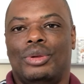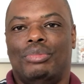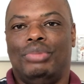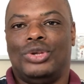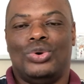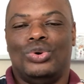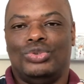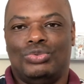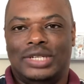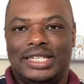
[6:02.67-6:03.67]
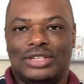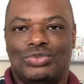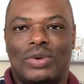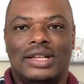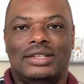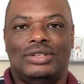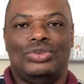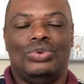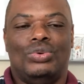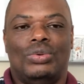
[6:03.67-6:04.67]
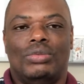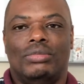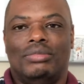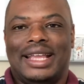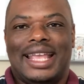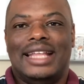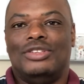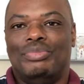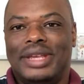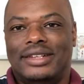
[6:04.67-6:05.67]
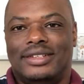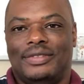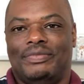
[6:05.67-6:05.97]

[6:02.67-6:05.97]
because we just want to make ends meet?